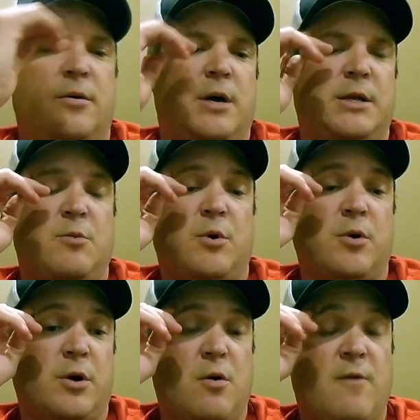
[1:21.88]
And then we're going
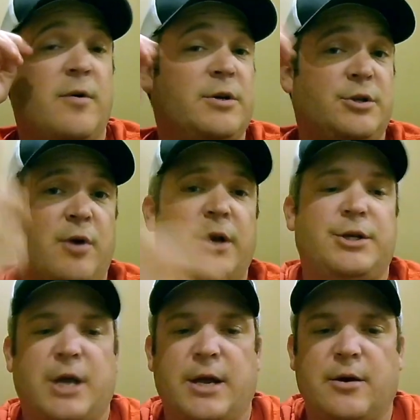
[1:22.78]
to go over a straight
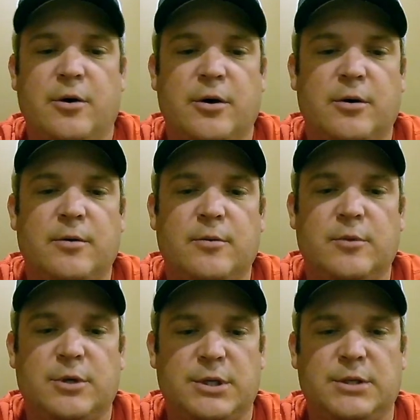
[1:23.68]
shank hook,
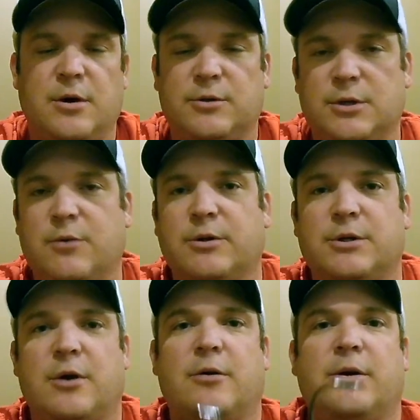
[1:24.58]
which is also
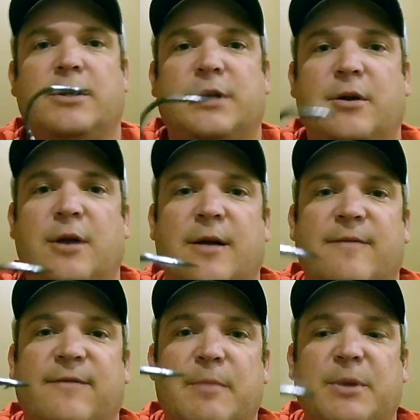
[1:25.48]
considered like a
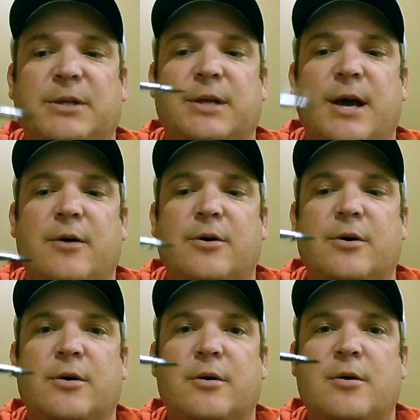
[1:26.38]
flipping style
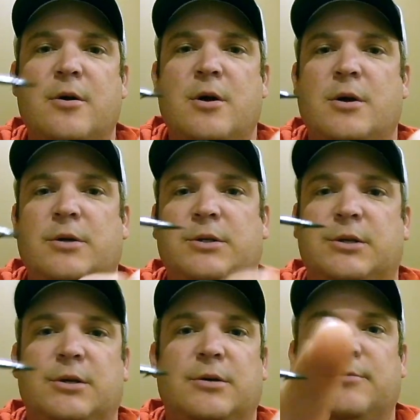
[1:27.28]
hook. Just
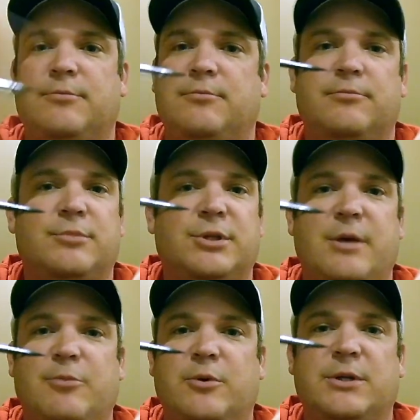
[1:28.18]
a
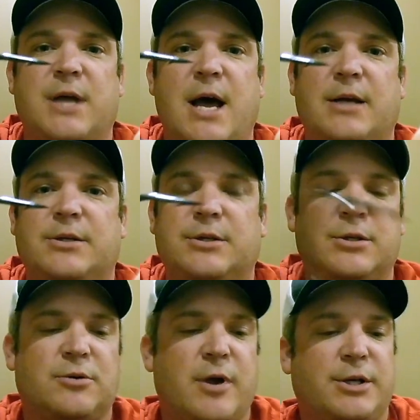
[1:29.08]
simple design, just a
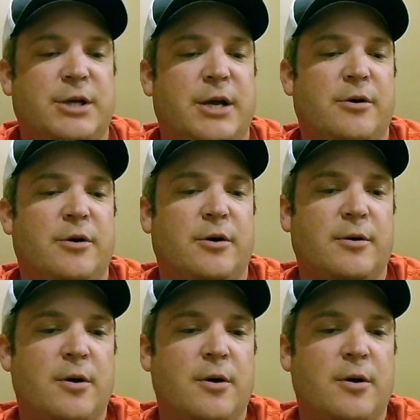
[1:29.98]
straight shank hook.